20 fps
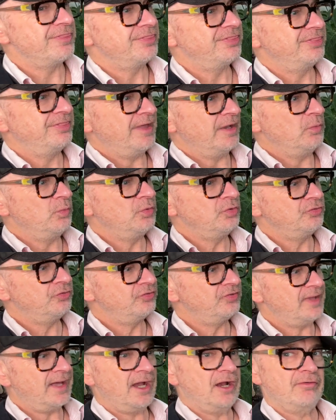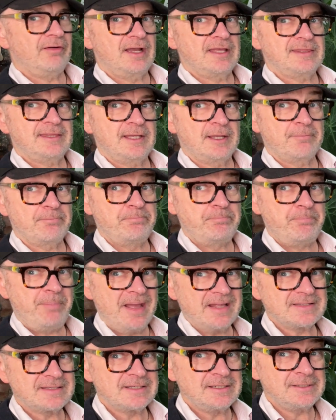They would flower, I think,
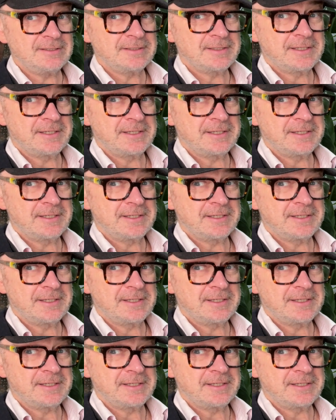better